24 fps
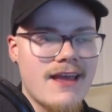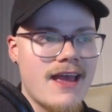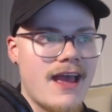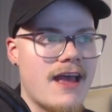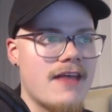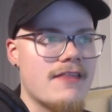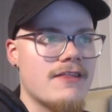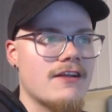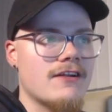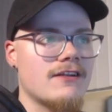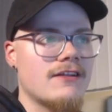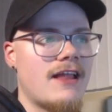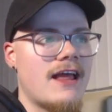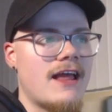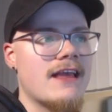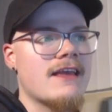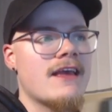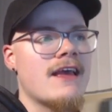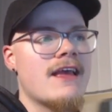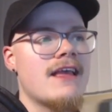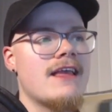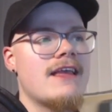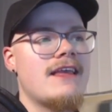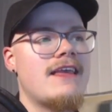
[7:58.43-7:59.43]
And they're
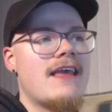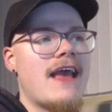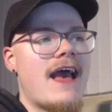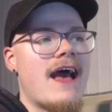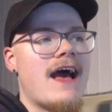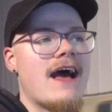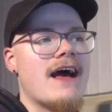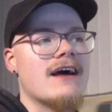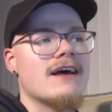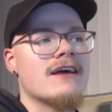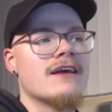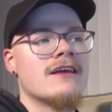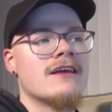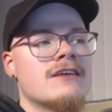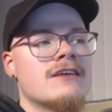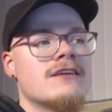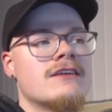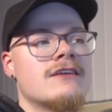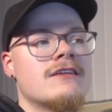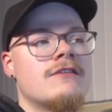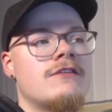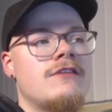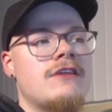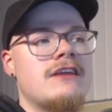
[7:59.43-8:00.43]
like, yeah,
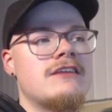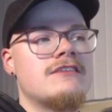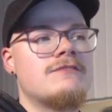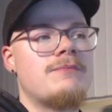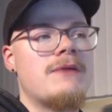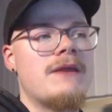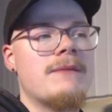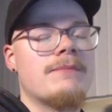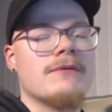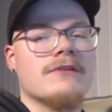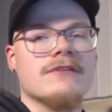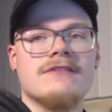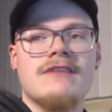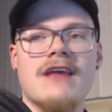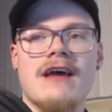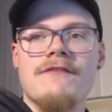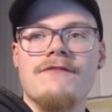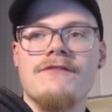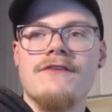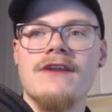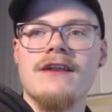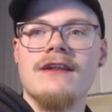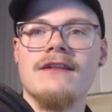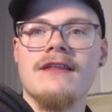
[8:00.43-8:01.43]
these people
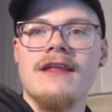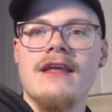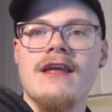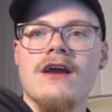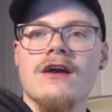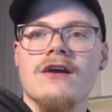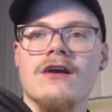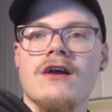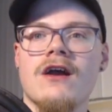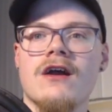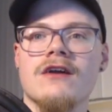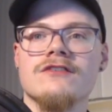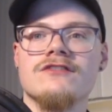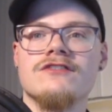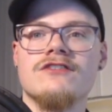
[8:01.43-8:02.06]
definitely are